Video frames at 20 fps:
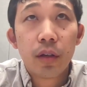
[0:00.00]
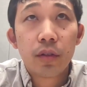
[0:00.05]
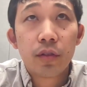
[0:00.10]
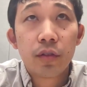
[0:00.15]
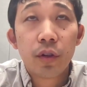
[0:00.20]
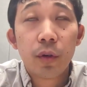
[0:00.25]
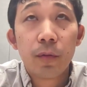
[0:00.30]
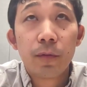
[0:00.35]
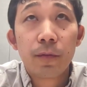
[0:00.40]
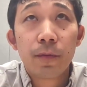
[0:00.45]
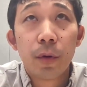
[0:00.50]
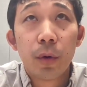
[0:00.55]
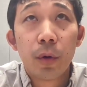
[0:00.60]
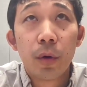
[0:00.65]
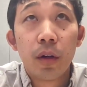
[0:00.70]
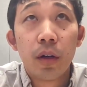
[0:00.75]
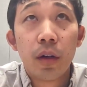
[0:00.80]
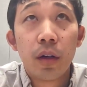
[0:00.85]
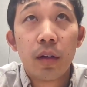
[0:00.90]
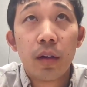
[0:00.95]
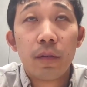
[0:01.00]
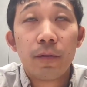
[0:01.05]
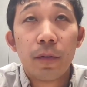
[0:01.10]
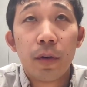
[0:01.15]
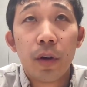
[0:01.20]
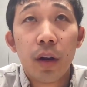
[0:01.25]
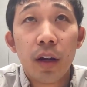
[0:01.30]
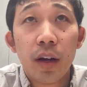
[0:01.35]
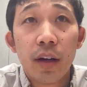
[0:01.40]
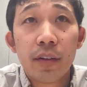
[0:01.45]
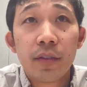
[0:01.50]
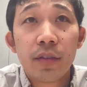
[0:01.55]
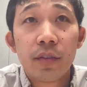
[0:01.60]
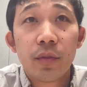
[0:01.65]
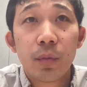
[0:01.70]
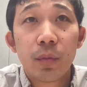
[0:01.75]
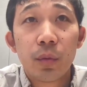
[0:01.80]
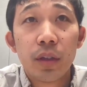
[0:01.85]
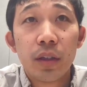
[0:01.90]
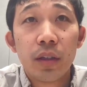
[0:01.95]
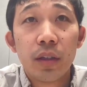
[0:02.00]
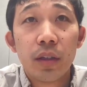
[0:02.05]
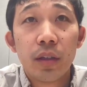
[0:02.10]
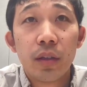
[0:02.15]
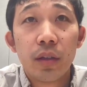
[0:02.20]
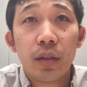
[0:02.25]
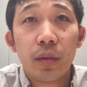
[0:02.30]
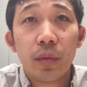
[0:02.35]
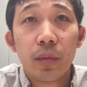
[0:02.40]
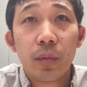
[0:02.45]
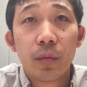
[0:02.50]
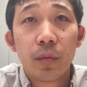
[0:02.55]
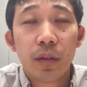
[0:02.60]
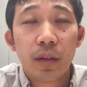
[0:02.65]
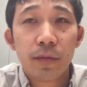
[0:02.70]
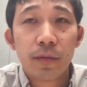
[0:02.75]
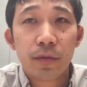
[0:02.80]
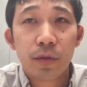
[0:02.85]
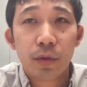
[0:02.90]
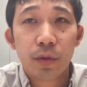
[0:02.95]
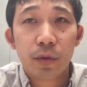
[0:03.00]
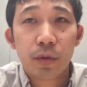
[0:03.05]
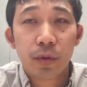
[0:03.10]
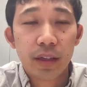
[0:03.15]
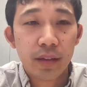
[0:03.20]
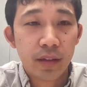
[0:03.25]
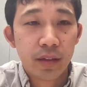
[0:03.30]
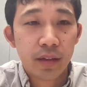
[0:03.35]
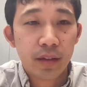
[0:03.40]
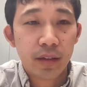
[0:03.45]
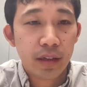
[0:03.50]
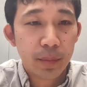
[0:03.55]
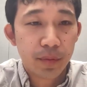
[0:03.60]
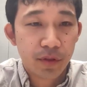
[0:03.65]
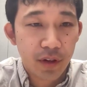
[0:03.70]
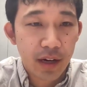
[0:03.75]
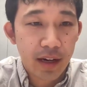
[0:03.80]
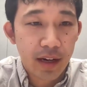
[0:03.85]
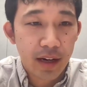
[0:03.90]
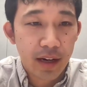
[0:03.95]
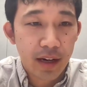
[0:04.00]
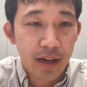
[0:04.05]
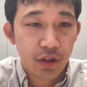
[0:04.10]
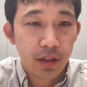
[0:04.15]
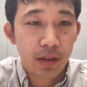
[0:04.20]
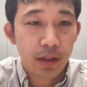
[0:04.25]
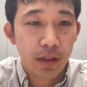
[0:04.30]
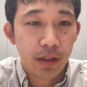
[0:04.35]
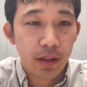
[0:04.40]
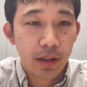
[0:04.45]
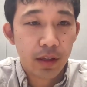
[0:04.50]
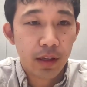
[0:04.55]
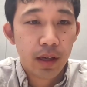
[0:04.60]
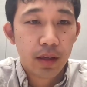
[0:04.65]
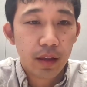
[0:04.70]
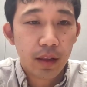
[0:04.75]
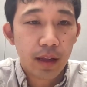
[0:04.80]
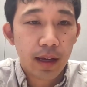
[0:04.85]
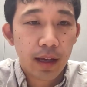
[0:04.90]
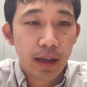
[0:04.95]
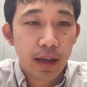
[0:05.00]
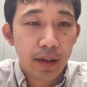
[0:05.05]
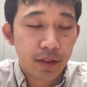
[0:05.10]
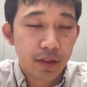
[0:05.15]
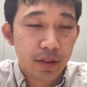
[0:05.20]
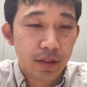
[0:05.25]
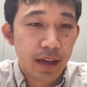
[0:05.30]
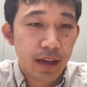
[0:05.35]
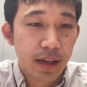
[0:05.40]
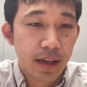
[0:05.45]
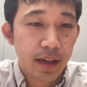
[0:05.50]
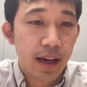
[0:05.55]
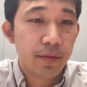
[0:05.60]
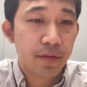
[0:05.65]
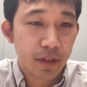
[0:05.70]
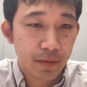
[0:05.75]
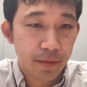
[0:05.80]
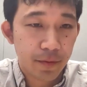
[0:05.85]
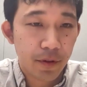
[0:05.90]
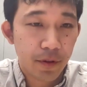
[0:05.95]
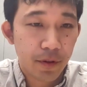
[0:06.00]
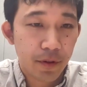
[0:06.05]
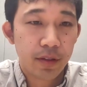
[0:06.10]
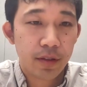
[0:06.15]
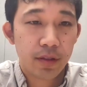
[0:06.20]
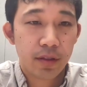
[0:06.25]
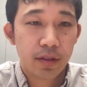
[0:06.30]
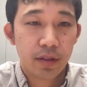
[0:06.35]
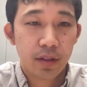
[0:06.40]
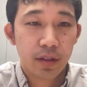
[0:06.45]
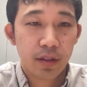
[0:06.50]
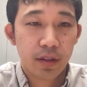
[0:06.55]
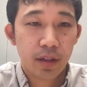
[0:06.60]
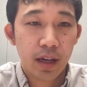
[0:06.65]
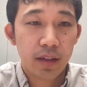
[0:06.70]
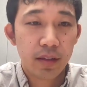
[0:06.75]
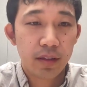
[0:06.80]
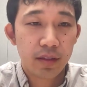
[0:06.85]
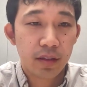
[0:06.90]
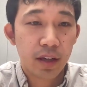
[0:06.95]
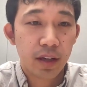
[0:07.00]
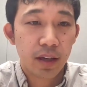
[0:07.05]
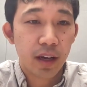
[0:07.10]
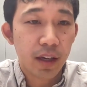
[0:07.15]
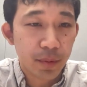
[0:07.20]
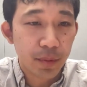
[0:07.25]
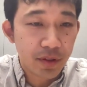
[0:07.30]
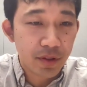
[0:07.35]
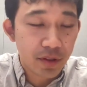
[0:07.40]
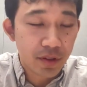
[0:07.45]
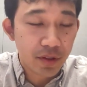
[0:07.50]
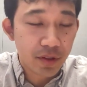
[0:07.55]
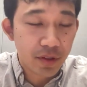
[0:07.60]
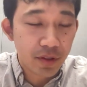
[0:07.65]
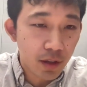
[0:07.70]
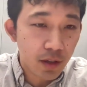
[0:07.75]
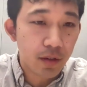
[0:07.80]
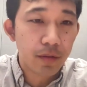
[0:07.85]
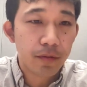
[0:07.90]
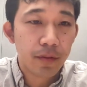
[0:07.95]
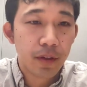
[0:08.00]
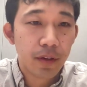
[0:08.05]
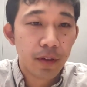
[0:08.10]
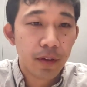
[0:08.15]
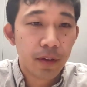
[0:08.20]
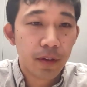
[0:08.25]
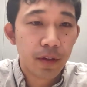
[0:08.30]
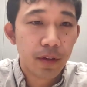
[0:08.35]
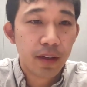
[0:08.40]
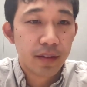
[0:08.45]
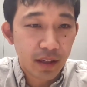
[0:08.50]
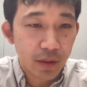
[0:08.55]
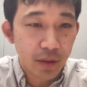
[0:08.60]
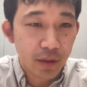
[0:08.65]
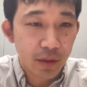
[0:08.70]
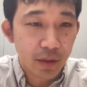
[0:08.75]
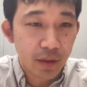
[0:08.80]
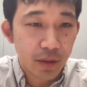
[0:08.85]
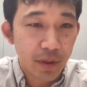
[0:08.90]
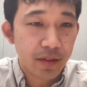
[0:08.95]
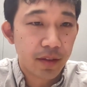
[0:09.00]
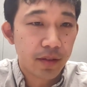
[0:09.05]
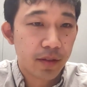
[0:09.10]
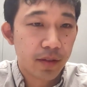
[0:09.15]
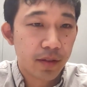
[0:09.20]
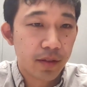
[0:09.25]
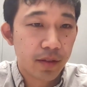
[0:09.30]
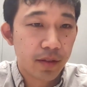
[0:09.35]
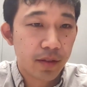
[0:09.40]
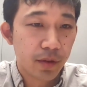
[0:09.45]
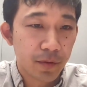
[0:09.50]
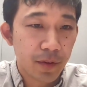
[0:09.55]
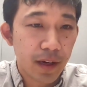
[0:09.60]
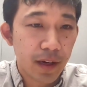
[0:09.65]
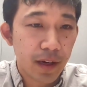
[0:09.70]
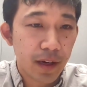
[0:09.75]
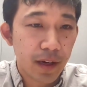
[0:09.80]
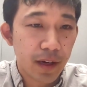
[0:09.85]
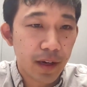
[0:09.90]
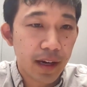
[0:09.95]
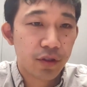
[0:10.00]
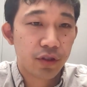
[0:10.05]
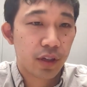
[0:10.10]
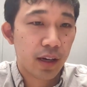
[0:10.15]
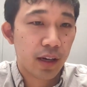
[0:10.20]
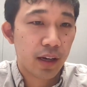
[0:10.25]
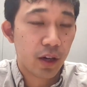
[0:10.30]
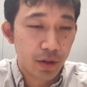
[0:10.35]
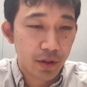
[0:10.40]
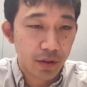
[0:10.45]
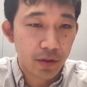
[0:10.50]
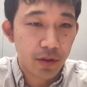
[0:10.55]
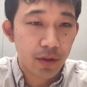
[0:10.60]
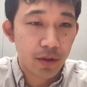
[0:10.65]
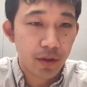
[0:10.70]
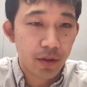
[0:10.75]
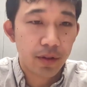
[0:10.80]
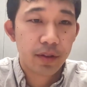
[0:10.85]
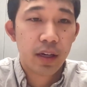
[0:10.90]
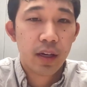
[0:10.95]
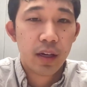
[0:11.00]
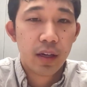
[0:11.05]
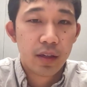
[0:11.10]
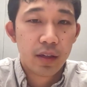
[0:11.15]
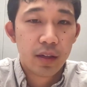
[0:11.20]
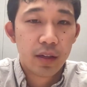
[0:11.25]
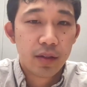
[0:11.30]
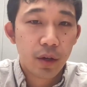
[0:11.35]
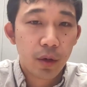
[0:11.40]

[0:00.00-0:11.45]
So for us, we have created an abstraction that allows us to have different types of databases to fetch articles.